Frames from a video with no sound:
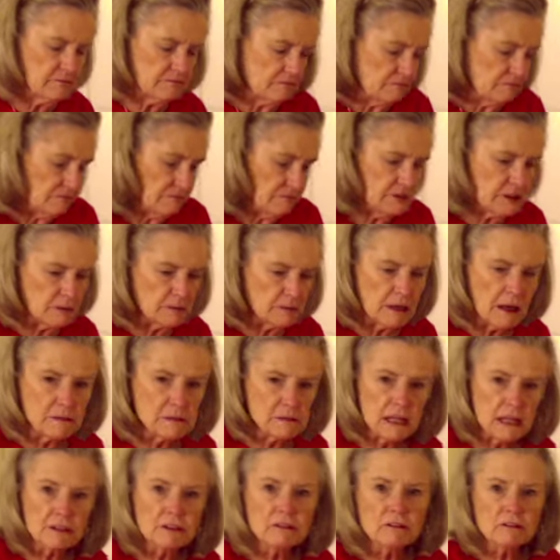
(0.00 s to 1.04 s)
Sometimes I
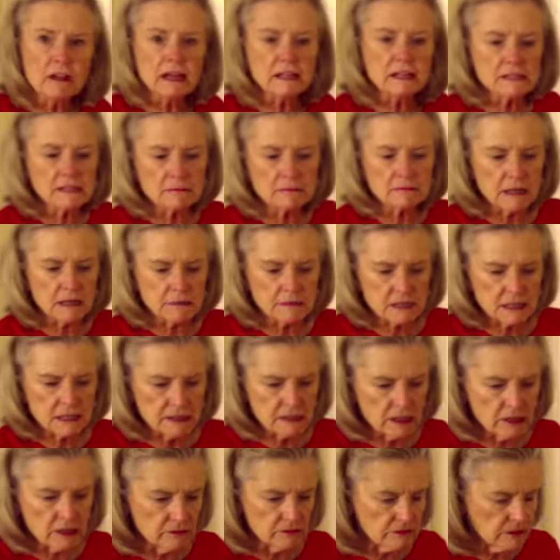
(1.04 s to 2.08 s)
do that, sometimes I
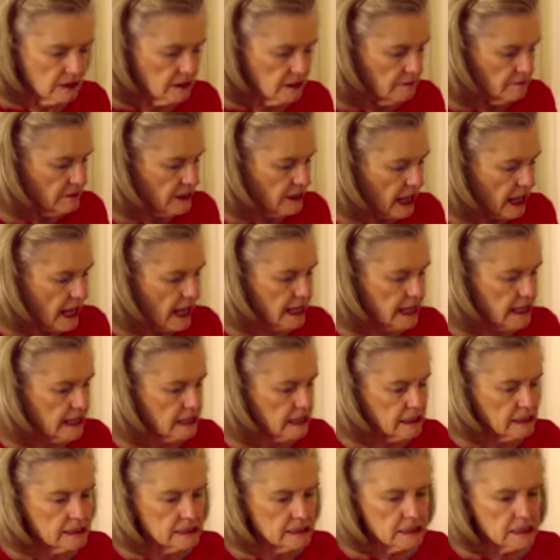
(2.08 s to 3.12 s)
don't.
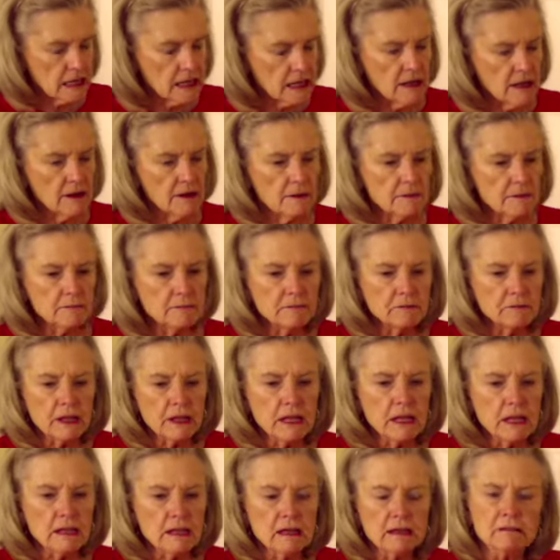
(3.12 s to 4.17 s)
And
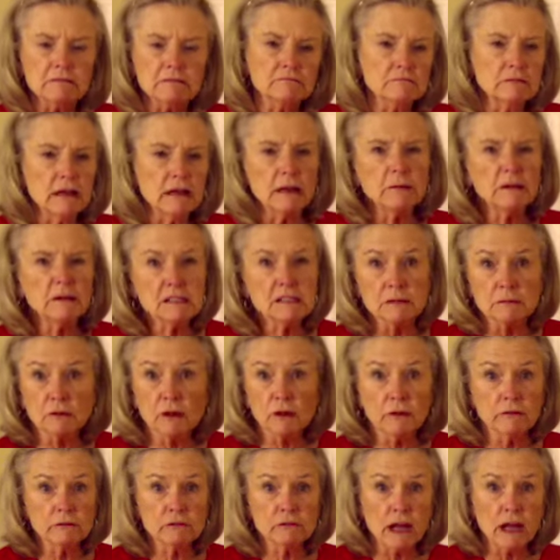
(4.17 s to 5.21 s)
maybe some
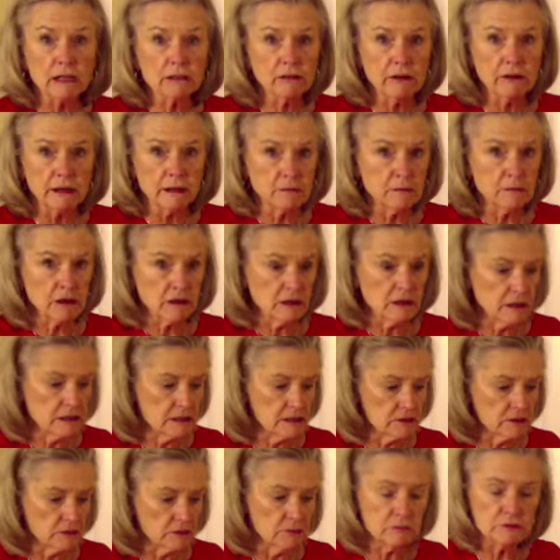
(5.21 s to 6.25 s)
dried cranberries or
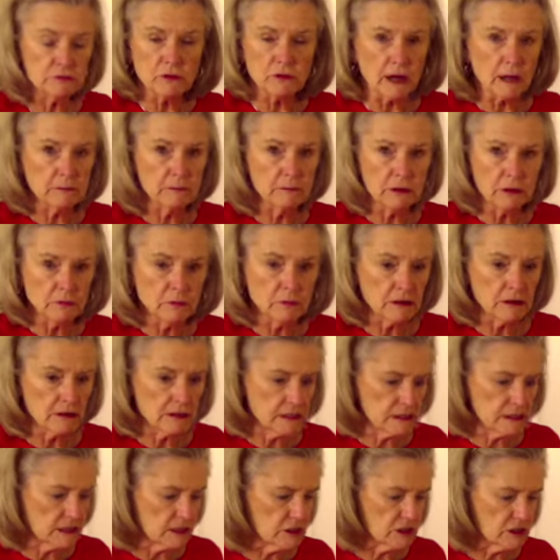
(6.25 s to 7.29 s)
dried blueberries. It
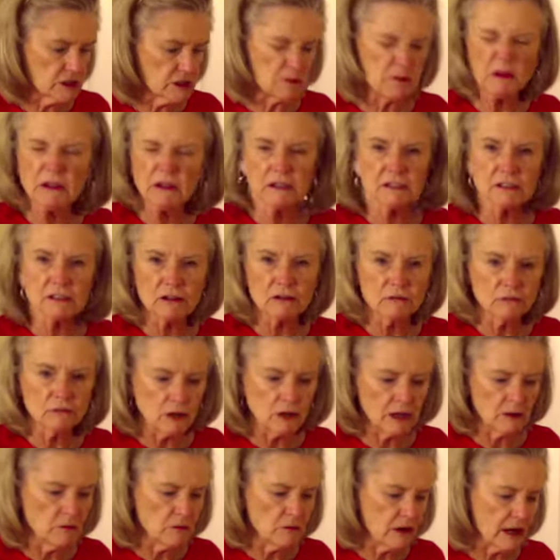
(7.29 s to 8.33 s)
just depends on what I
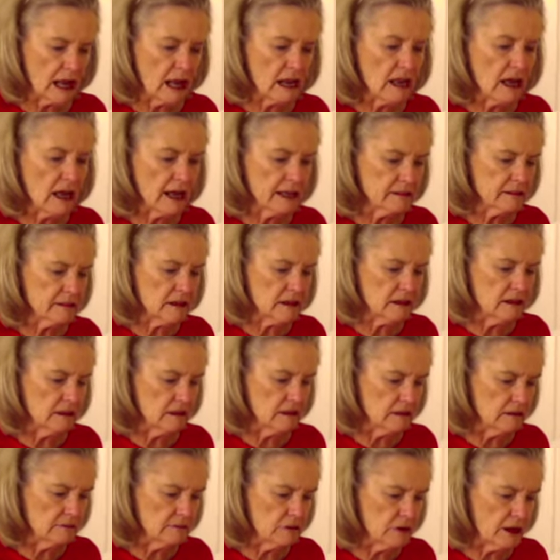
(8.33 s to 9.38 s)
want. I like
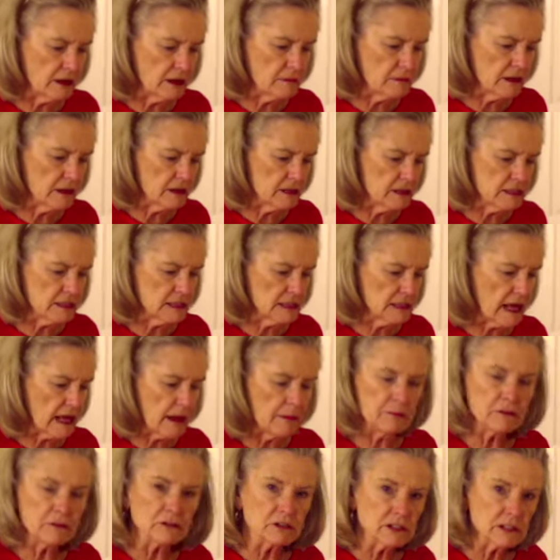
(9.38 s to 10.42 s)
cranberries and
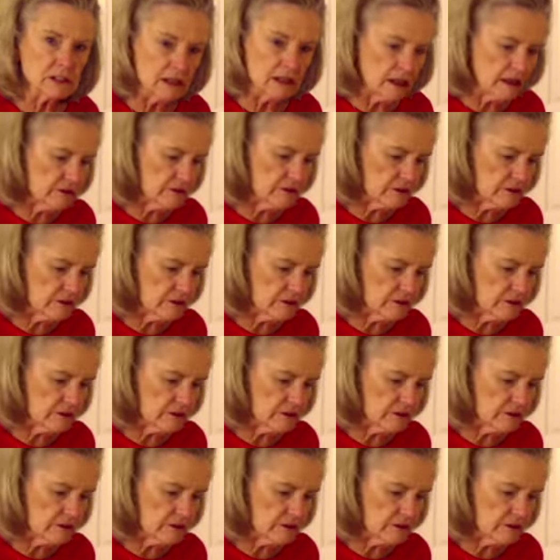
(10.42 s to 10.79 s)
apples together.